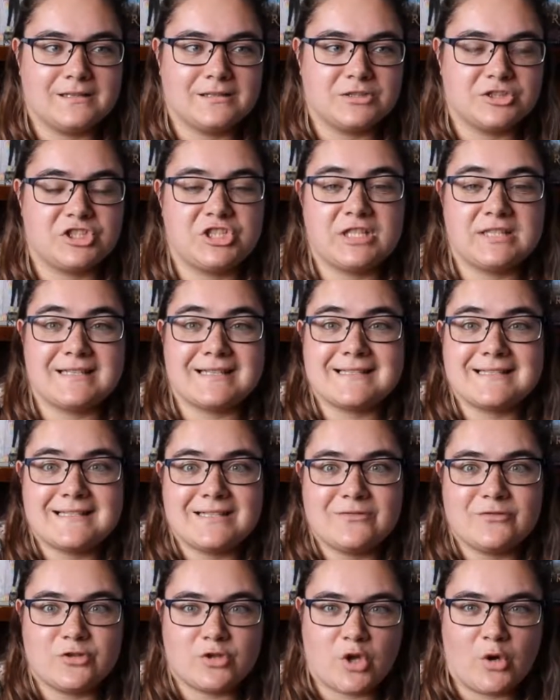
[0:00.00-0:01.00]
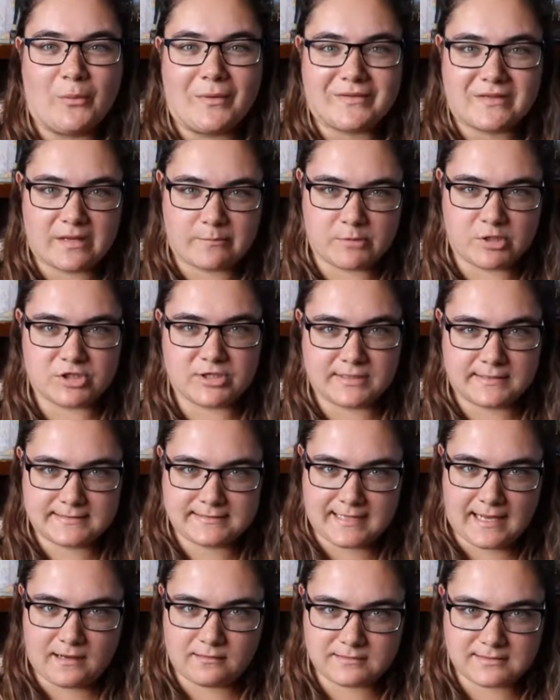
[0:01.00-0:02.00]
she doesn't even know what their music
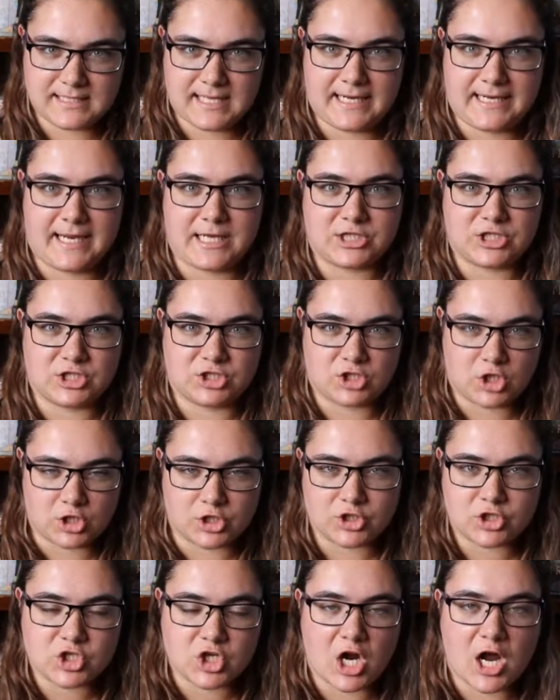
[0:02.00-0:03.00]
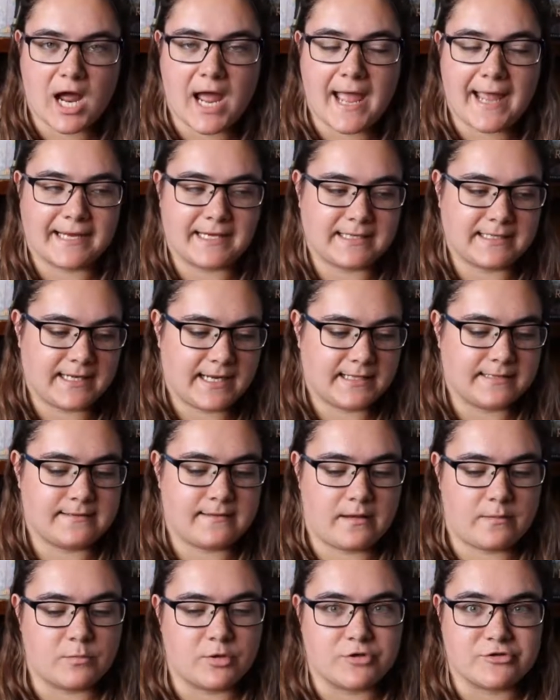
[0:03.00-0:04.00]
sounds like, and she's got to try and get
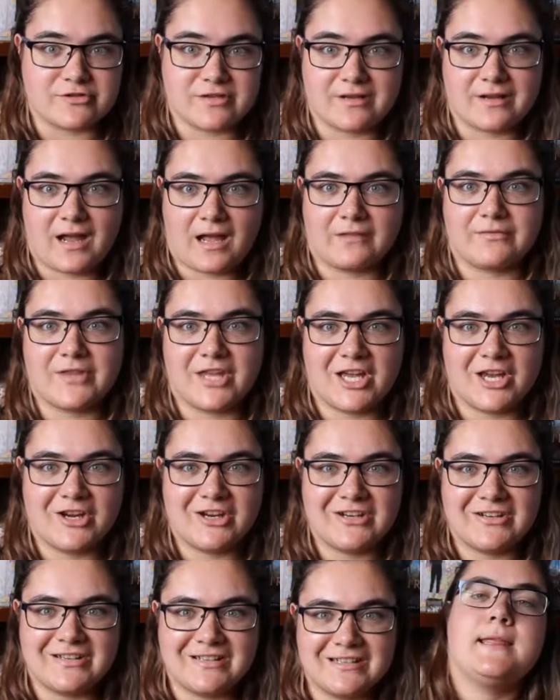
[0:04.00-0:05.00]
their music out there.